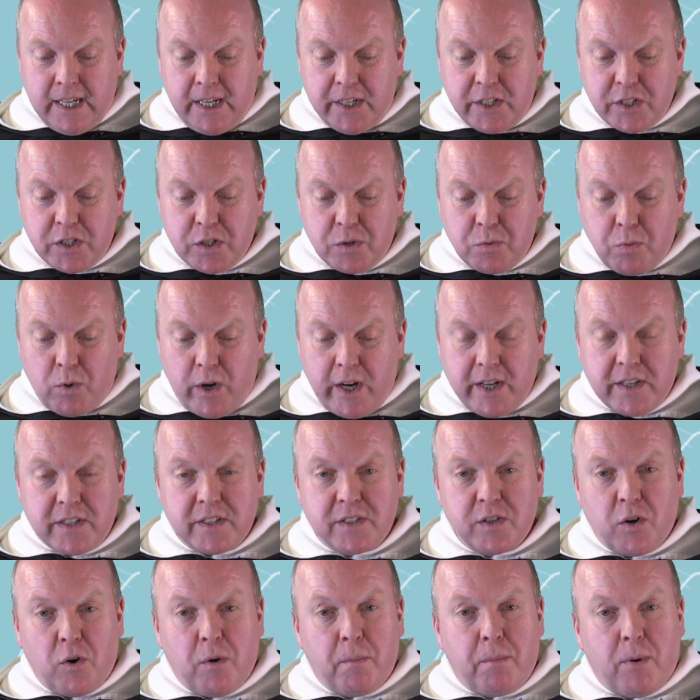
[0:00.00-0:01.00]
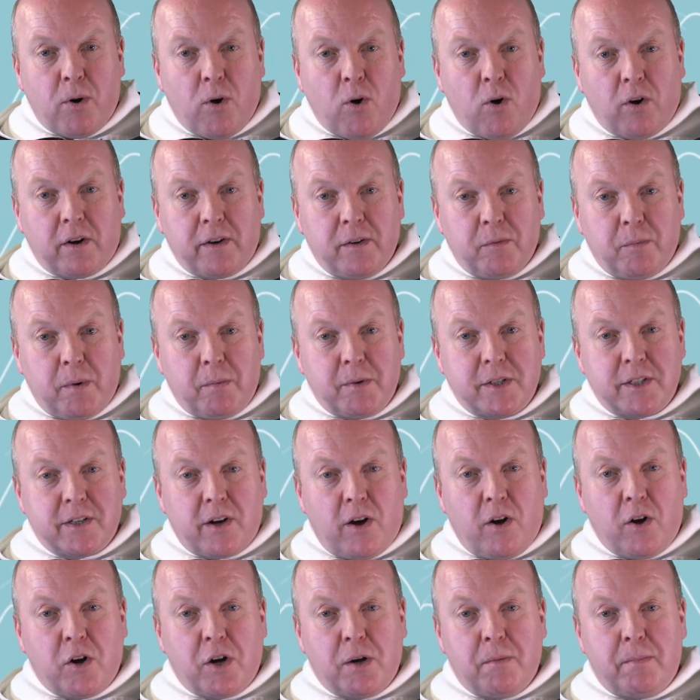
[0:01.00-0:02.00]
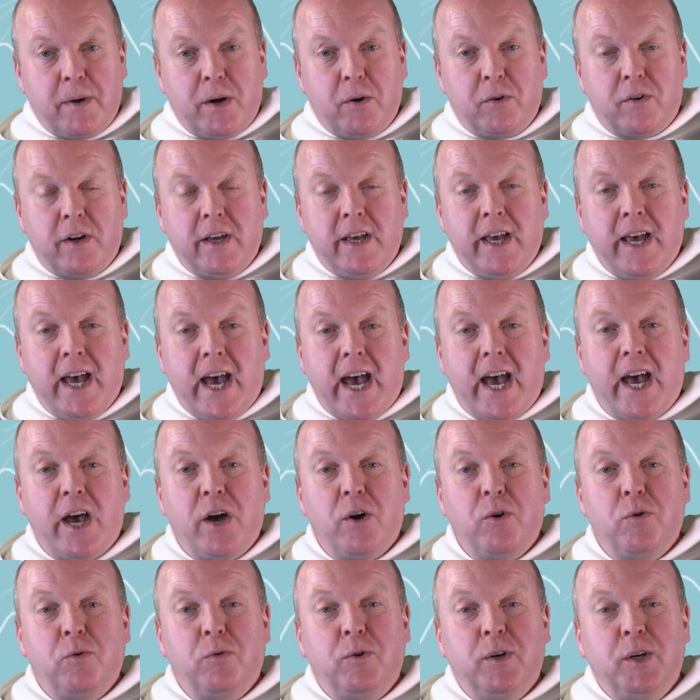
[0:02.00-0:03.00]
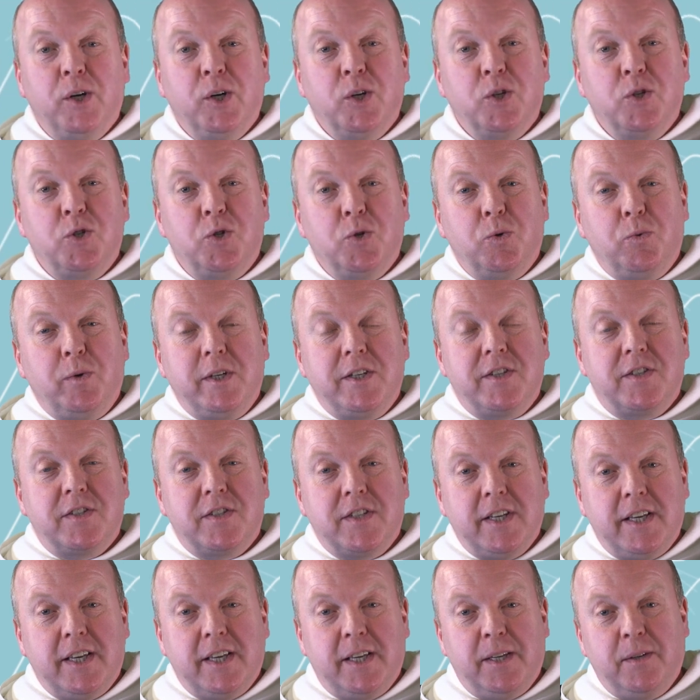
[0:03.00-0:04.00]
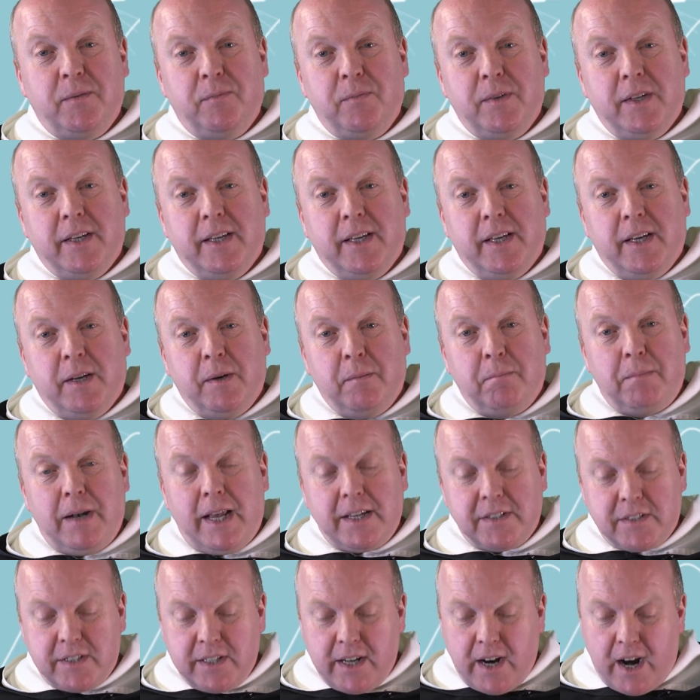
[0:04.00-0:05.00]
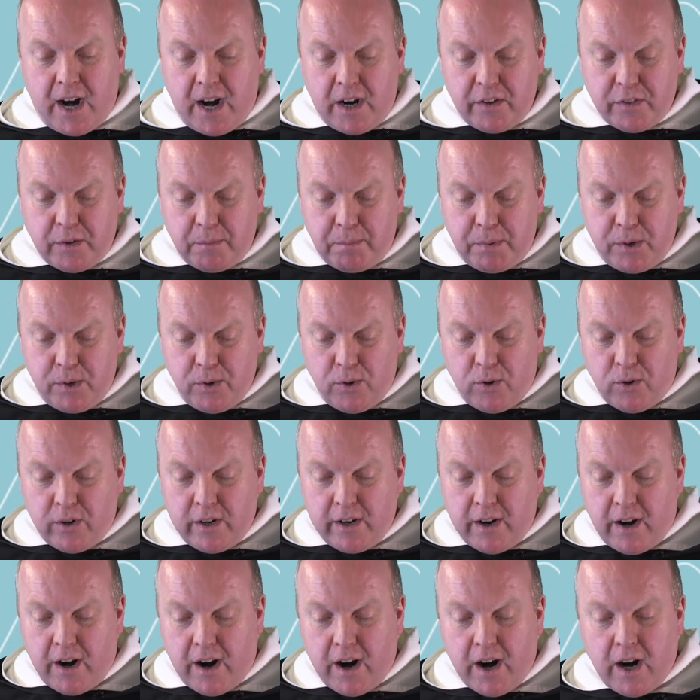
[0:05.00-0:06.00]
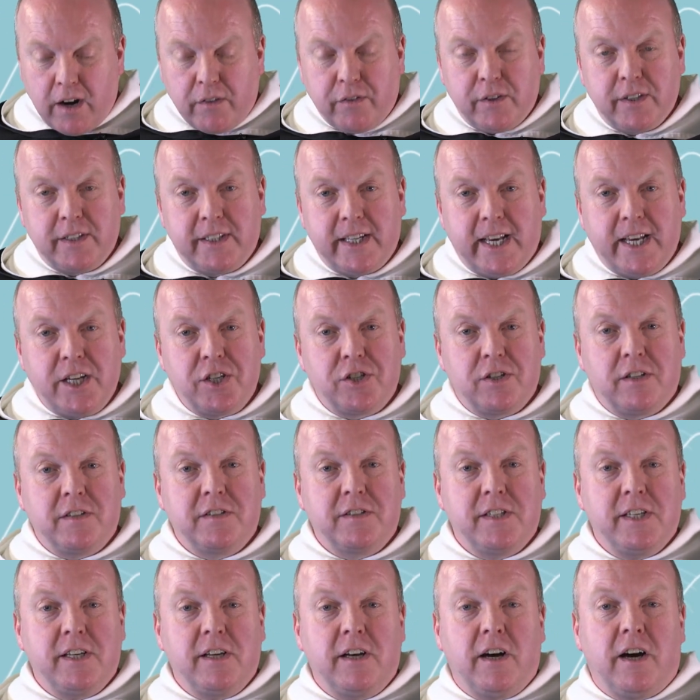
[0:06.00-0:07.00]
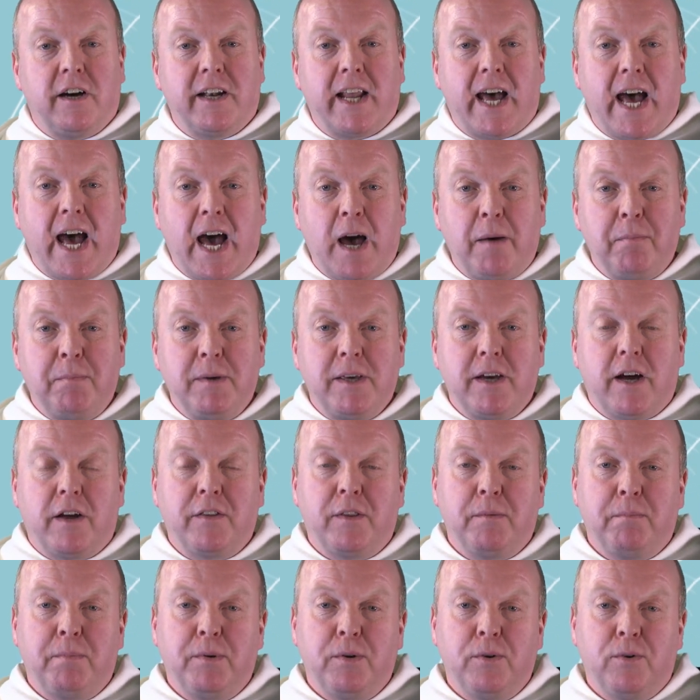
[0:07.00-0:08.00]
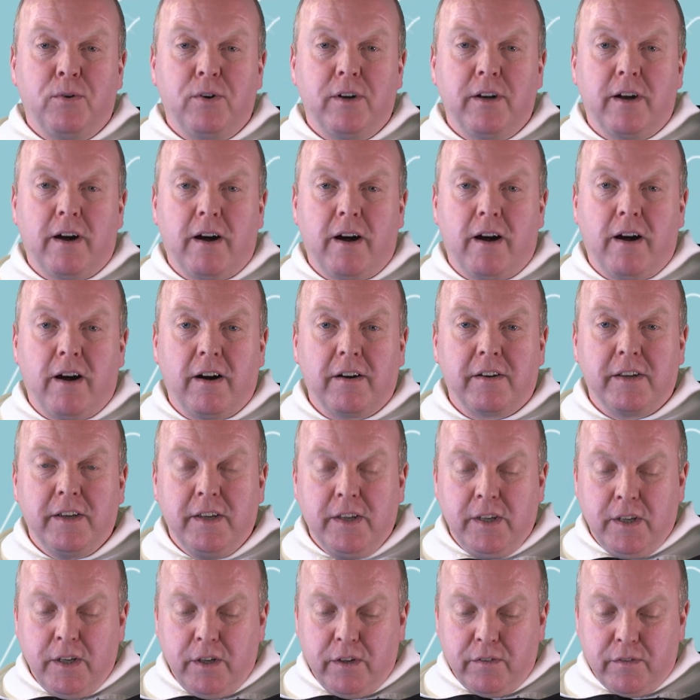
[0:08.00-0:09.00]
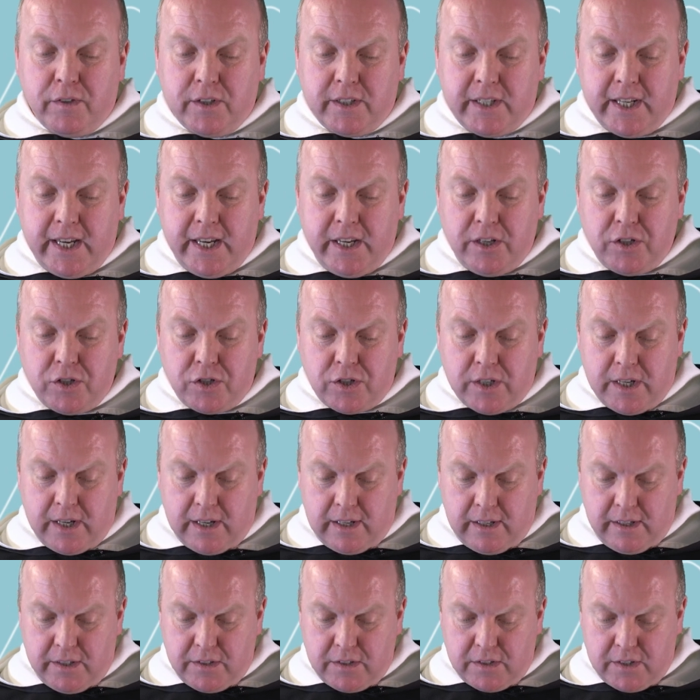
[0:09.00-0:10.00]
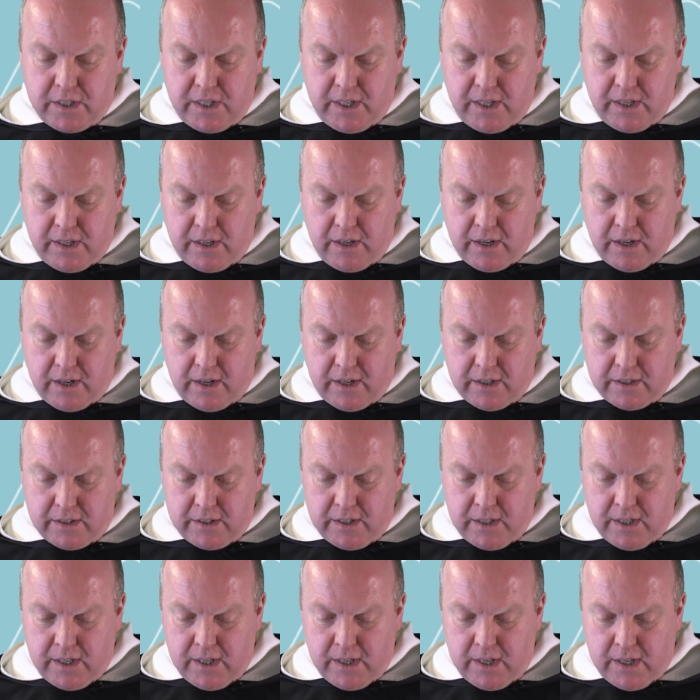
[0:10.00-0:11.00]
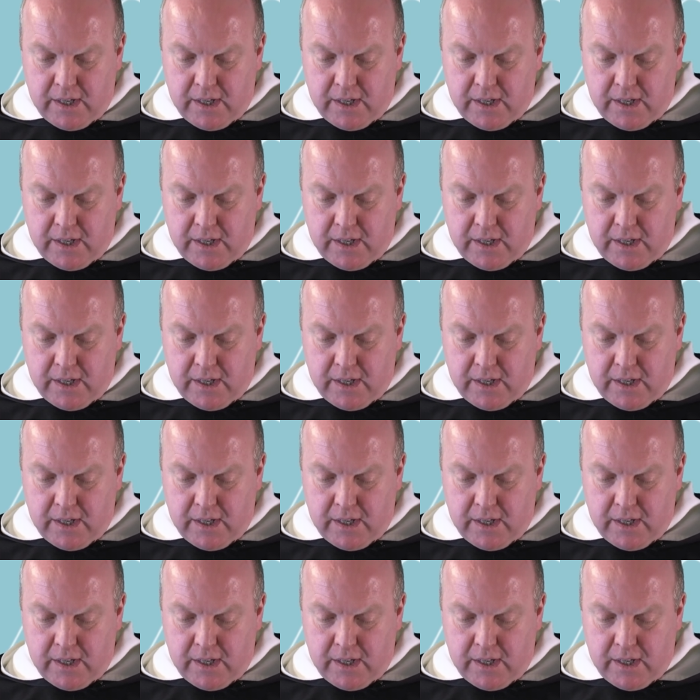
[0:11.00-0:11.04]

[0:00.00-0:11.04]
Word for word: And this is why it's so important when we talk about how do we see. Blessed are the pure in heart, for they shall see God. Happy are the pure in heart, for they shall see God.